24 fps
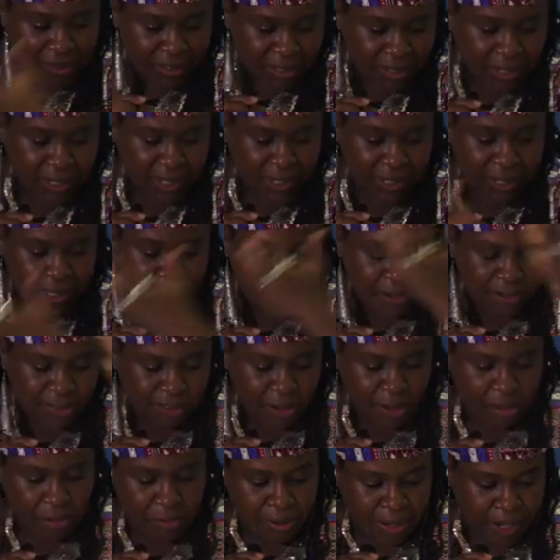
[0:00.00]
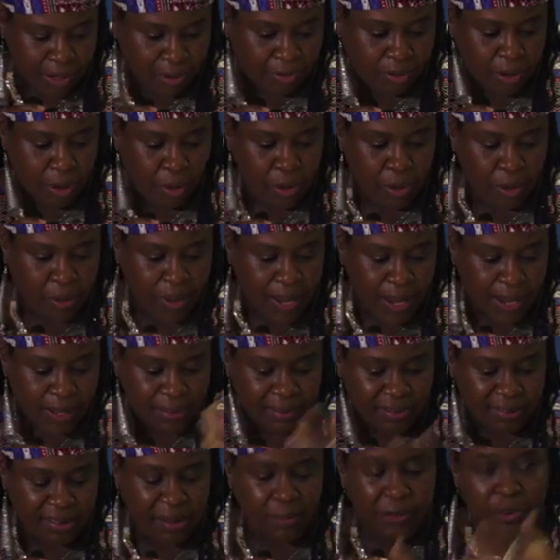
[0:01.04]
particularly as Herero,
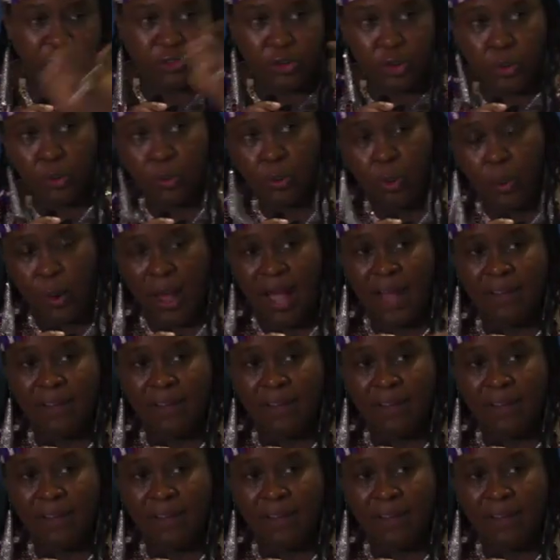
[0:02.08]
and some of you will